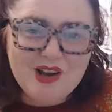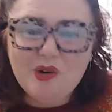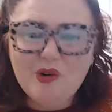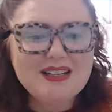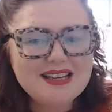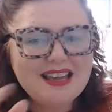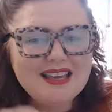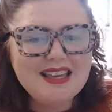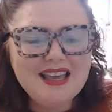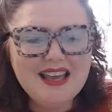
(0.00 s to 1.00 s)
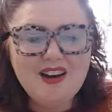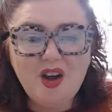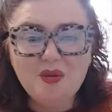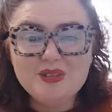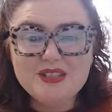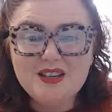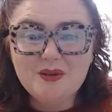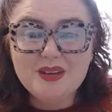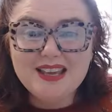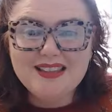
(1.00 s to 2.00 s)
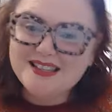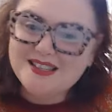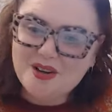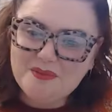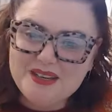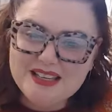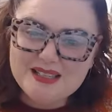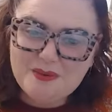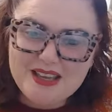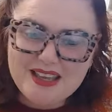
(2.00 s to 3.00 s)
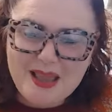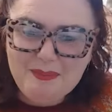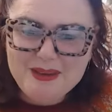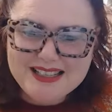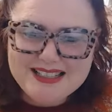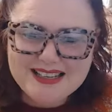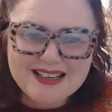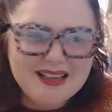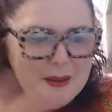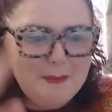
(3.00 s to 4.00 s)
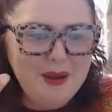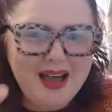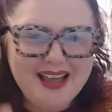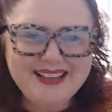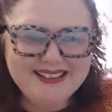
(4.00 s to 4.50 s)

All right, take care, and I will see you again this time next week. Happy knitting. Bye.